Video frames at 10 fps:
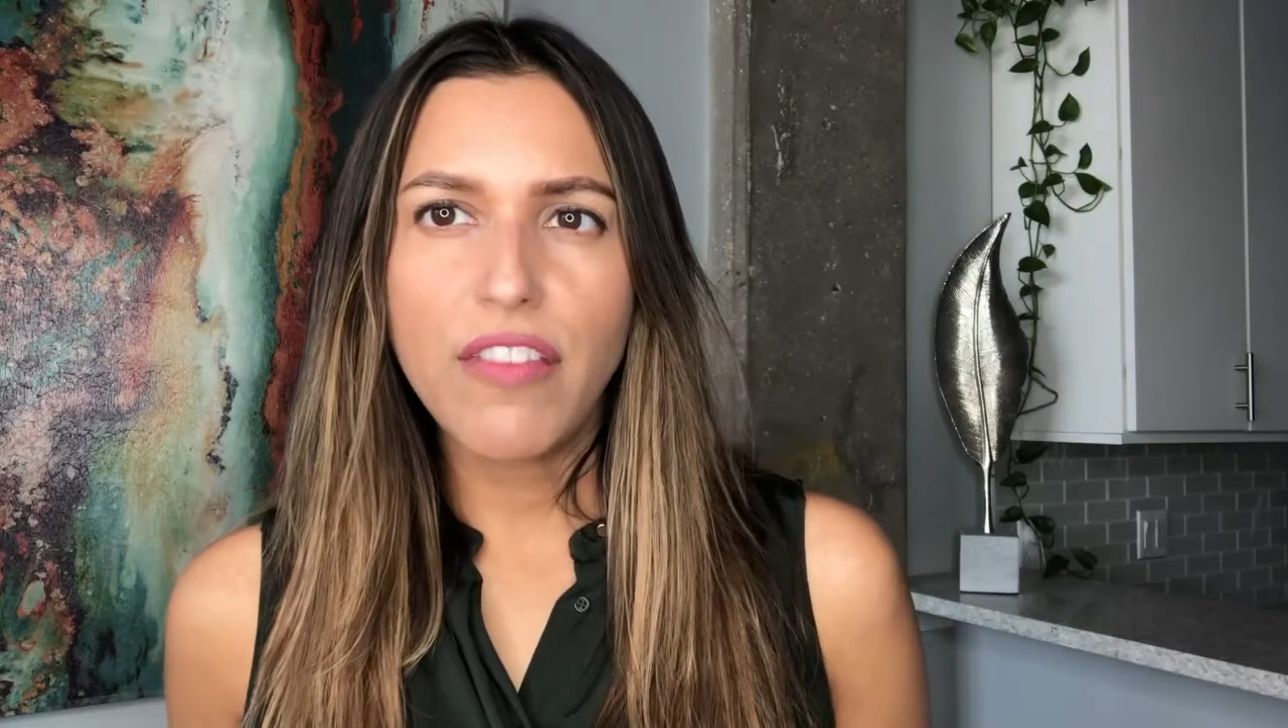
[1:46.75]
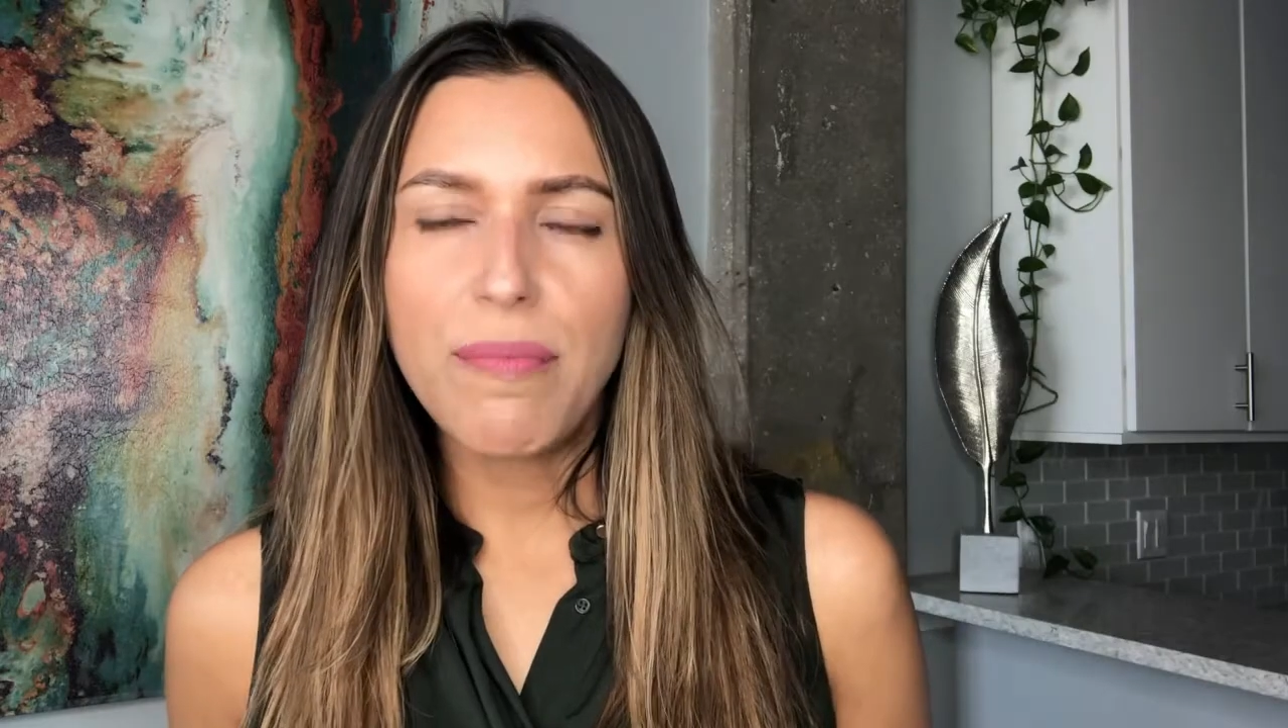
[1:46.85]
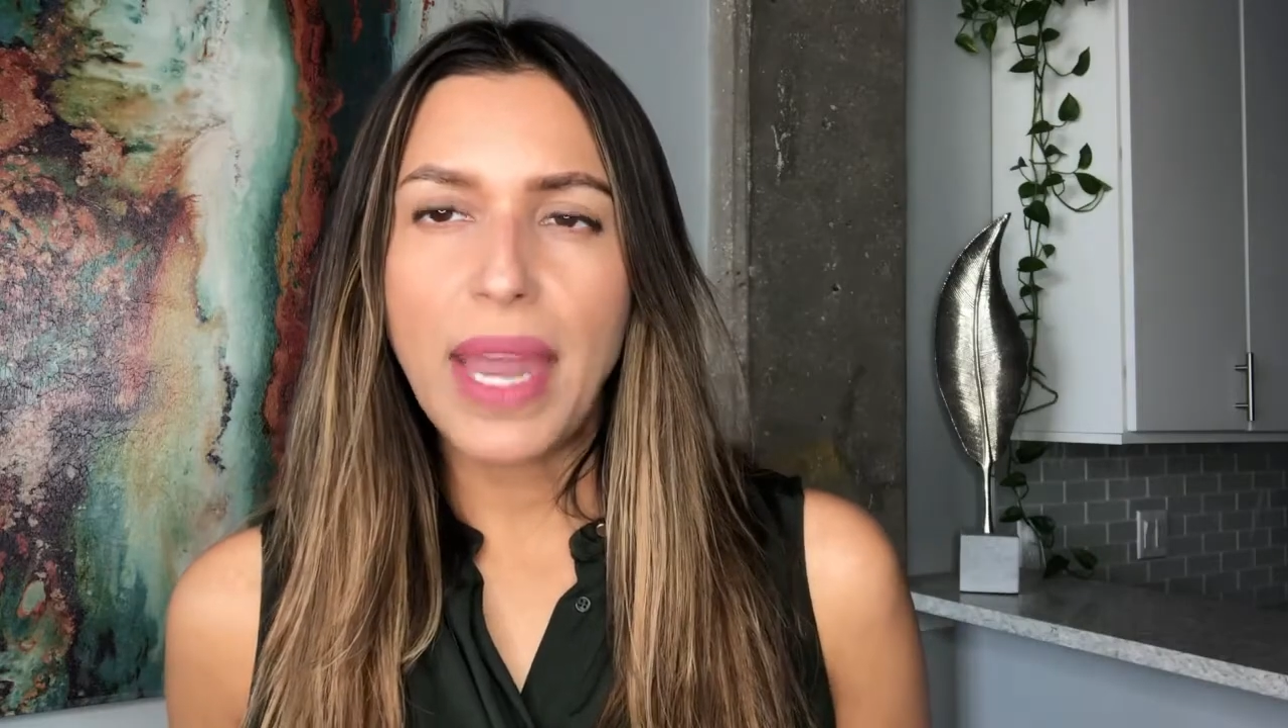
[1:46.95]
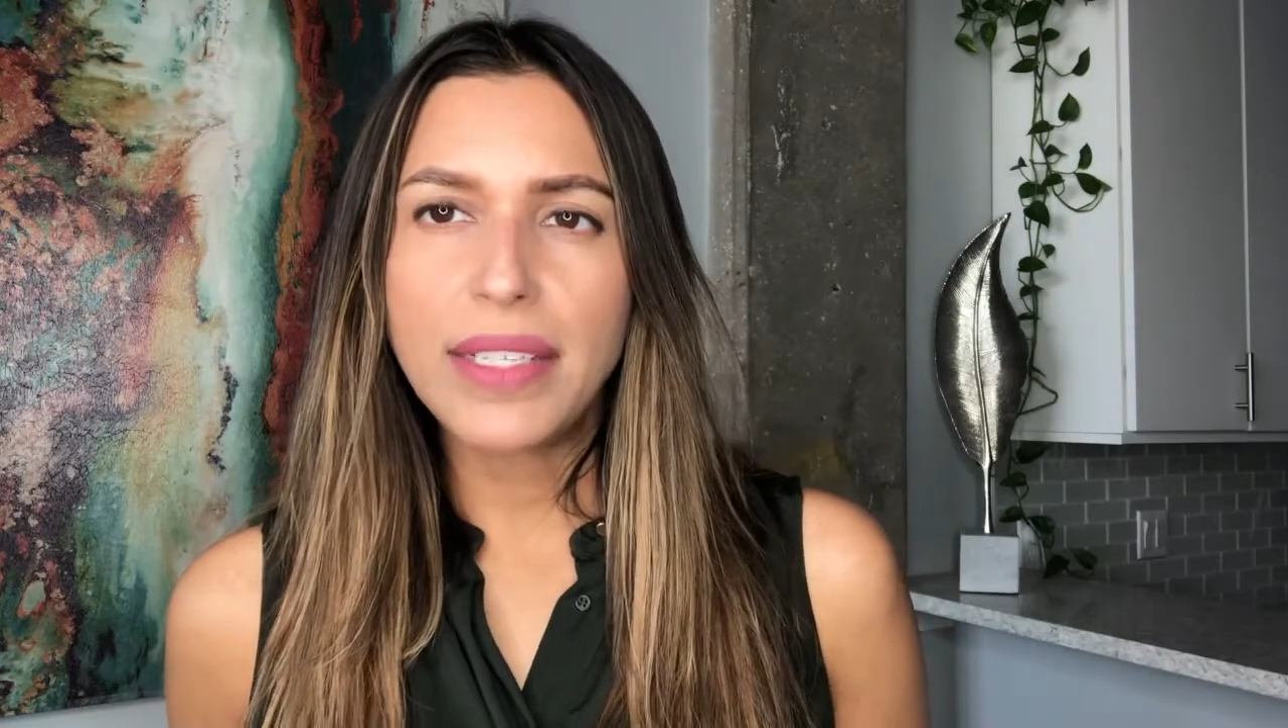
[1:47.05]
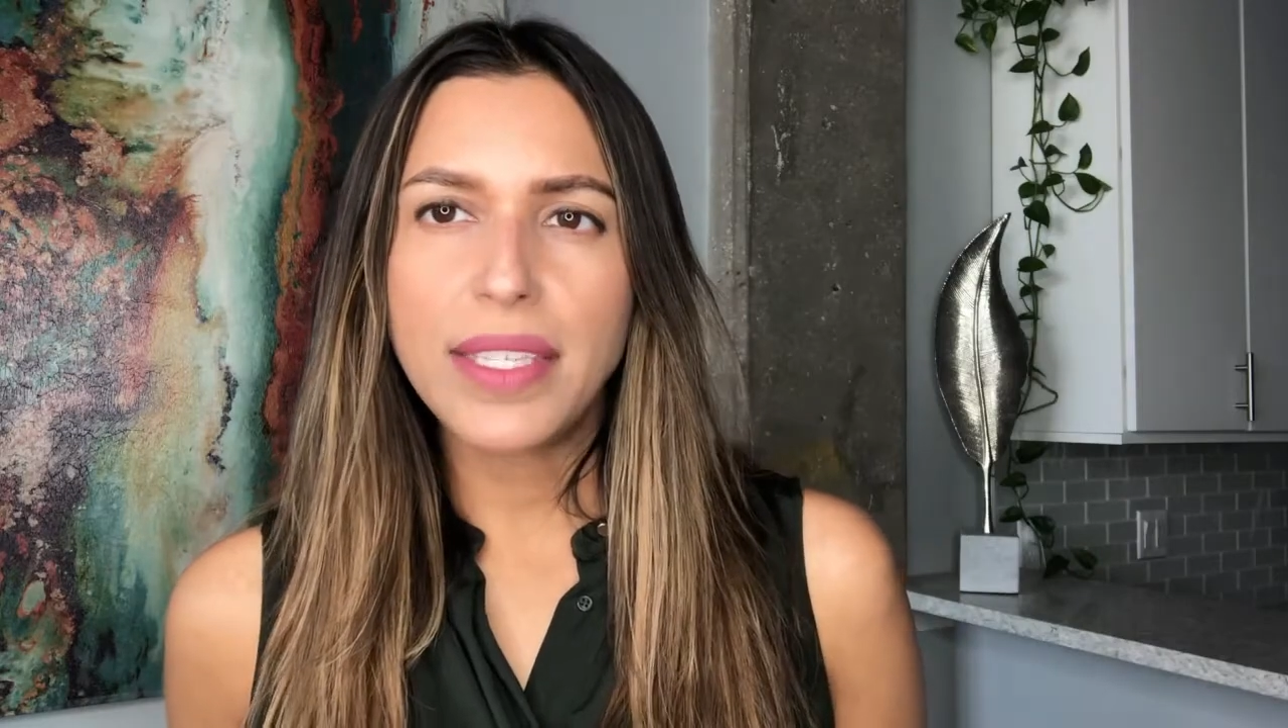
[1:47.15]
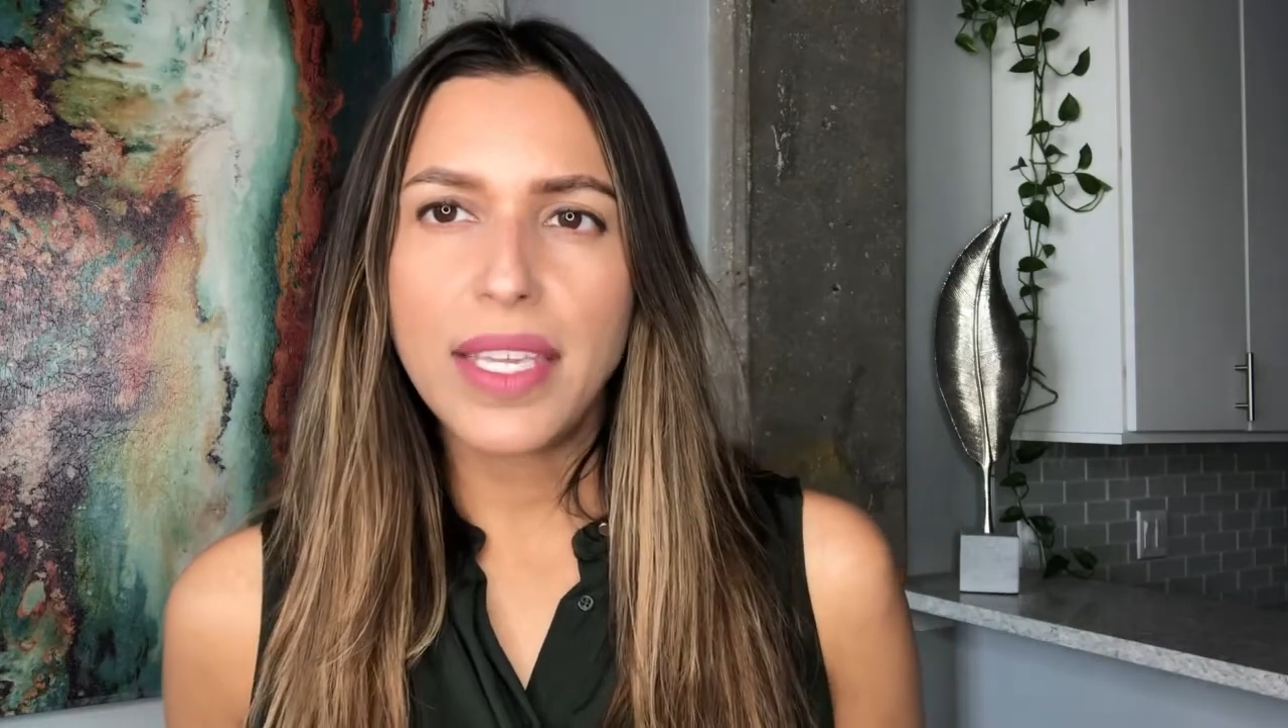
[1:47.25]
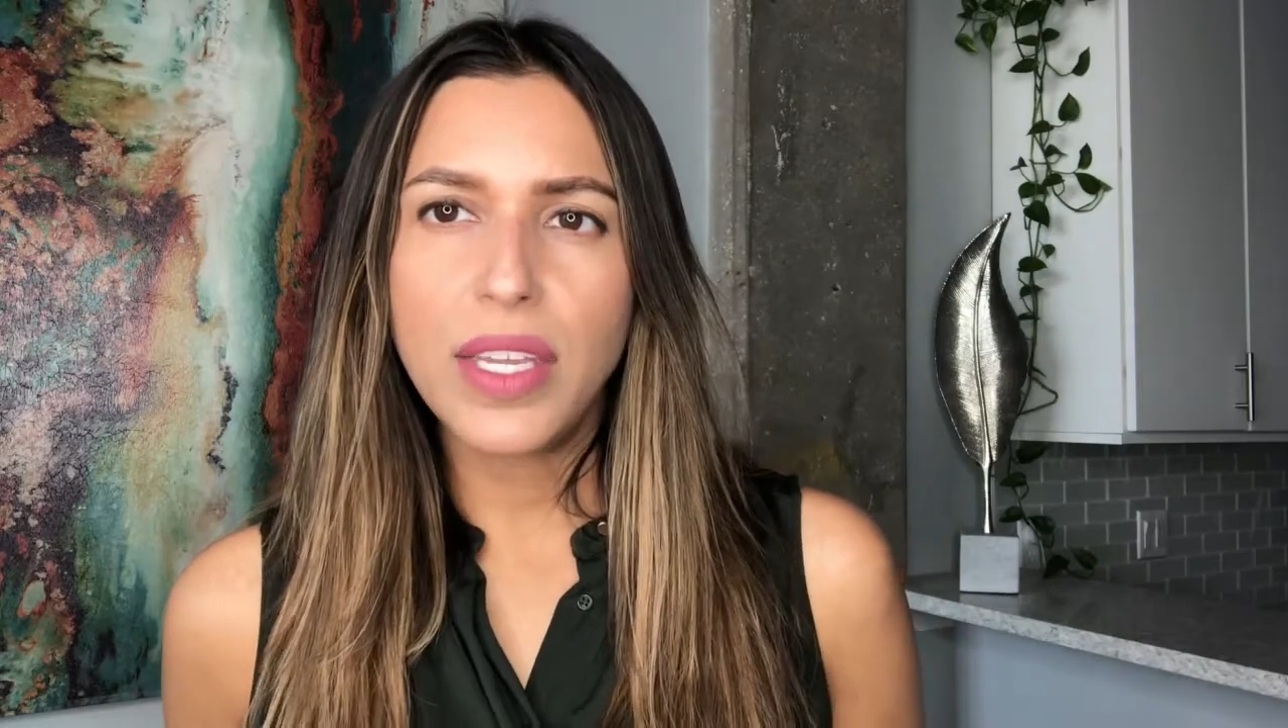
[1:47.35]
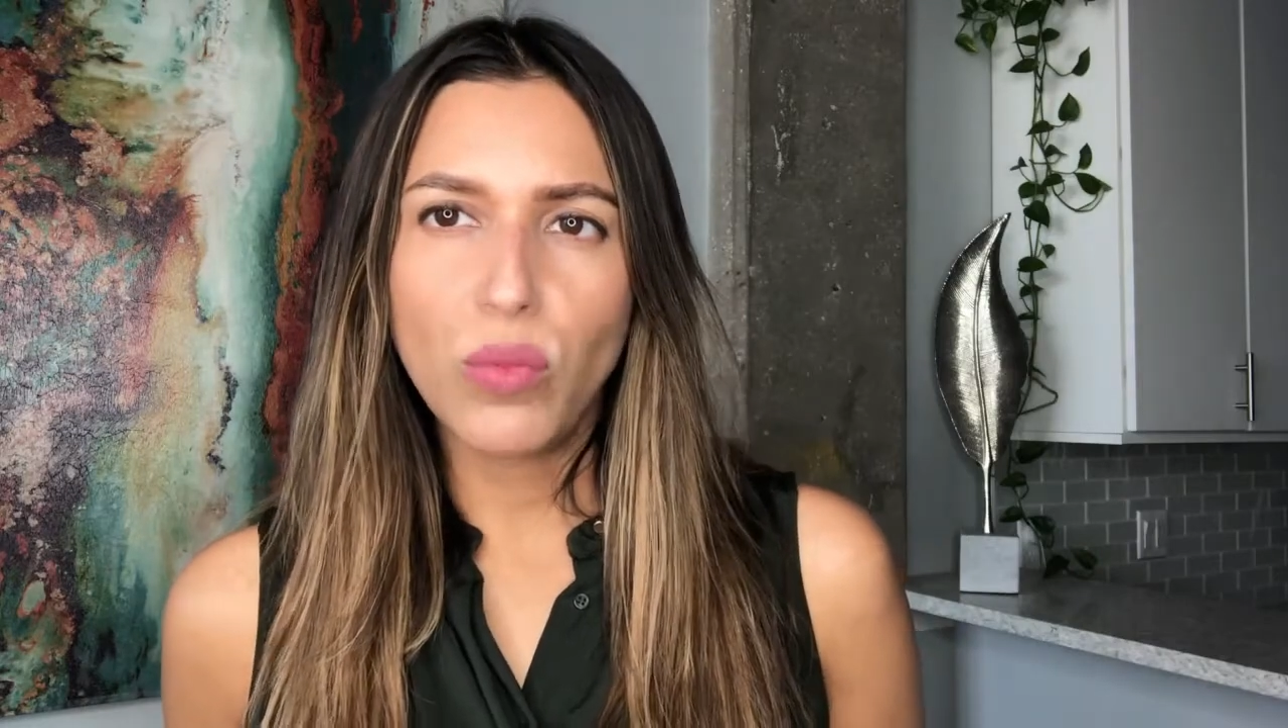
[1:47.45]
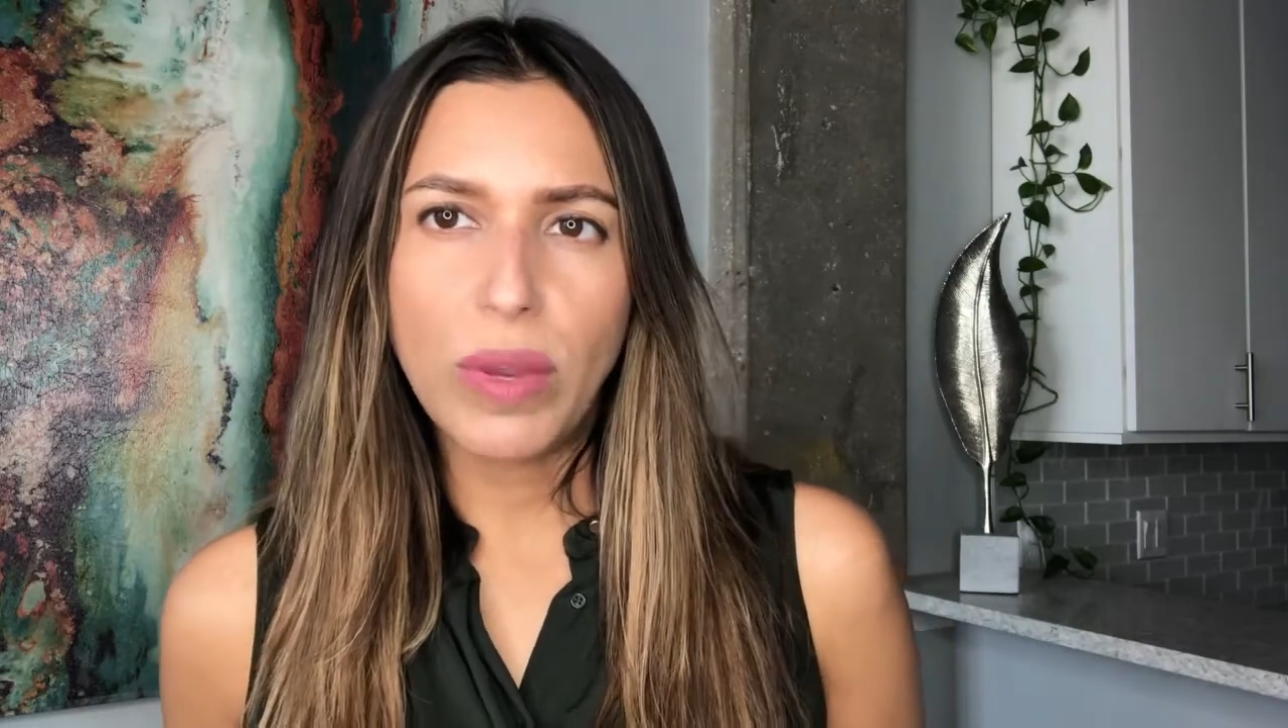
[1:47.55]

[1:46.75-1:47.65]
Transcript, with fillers: of Mexican